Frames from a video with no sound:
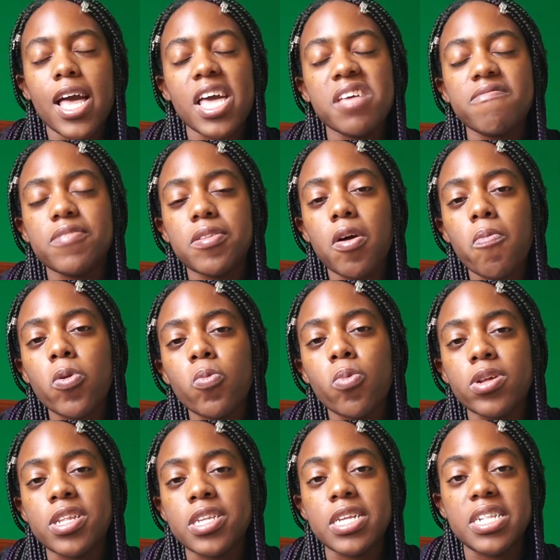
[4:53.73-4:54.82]
If someone
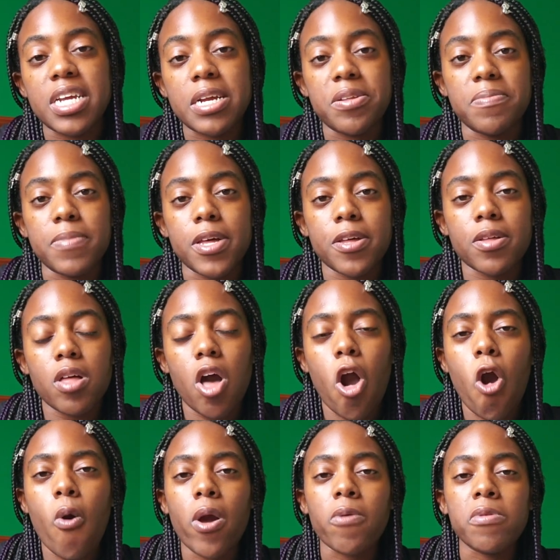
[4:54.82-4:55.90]
was to say to me,
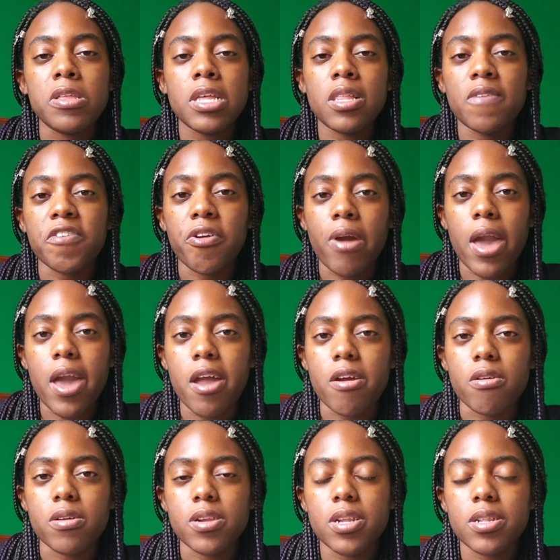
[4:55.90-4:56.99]
oh, I really love your
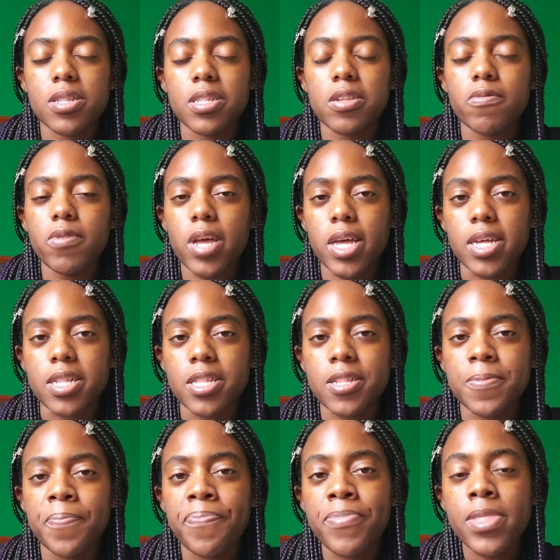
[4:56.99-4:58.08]
hair, so nice,
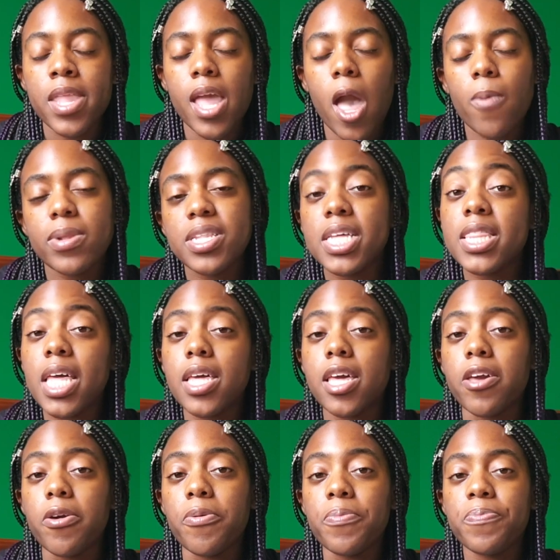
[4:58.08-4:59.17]
I would say thank you.